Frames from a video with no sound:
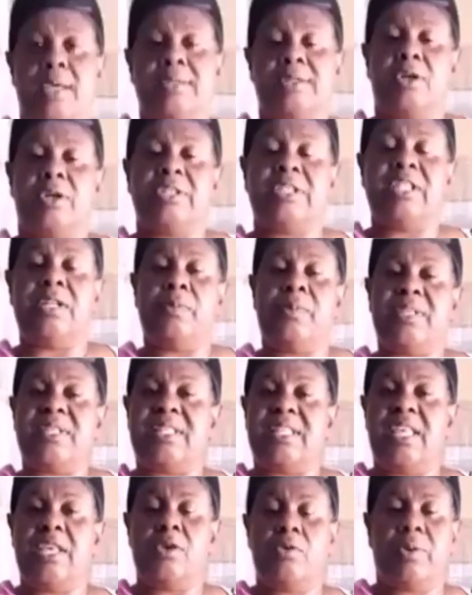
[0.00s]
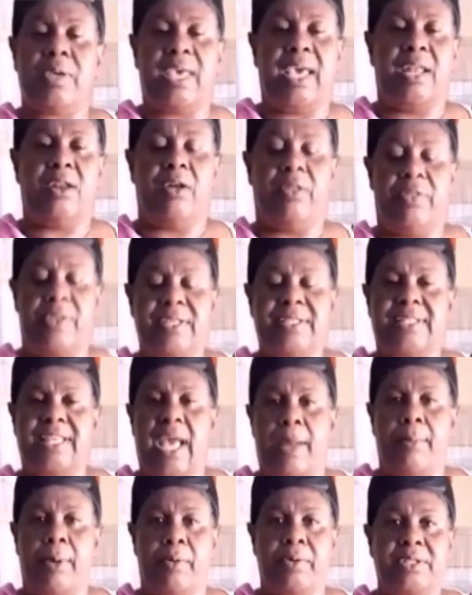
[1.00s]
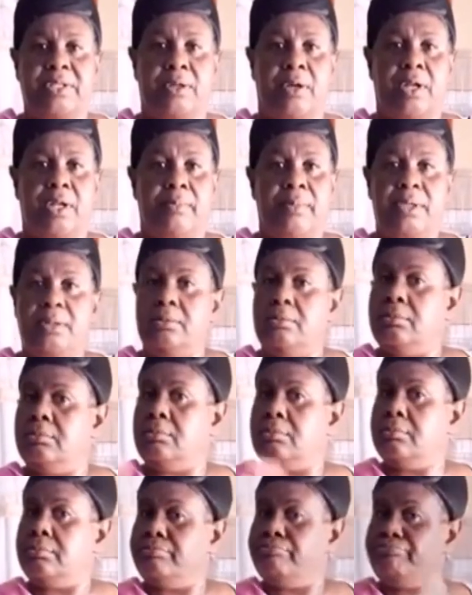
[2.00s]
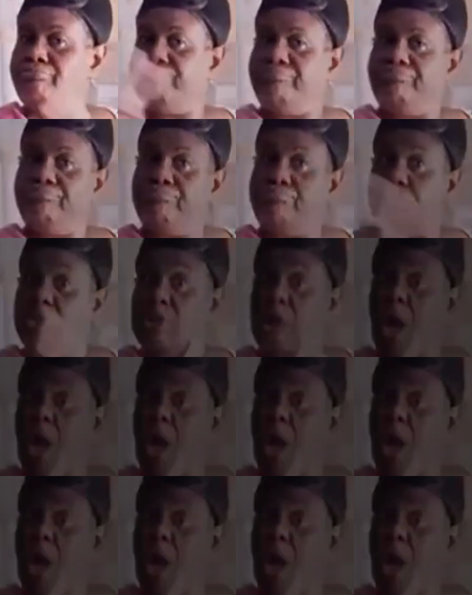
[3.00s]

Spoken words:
until we see you again on this camera, it's gonna be short.